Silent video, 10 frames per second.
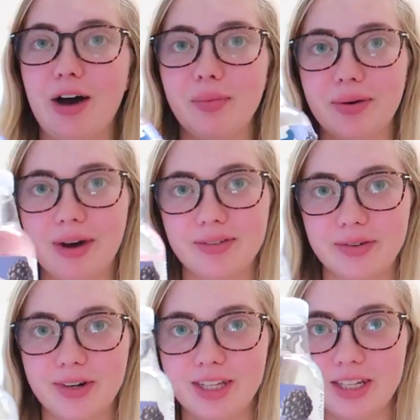Um, I'm having
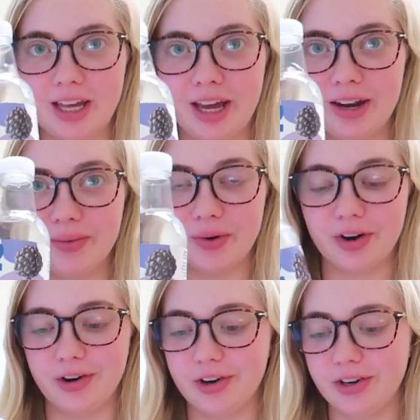one of these hint
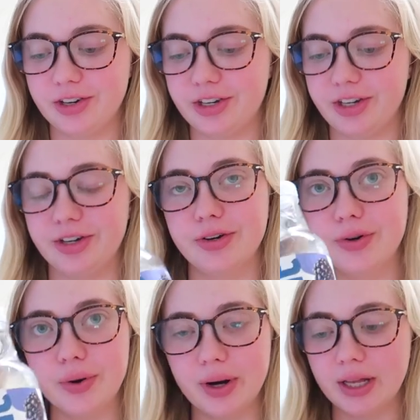waters too.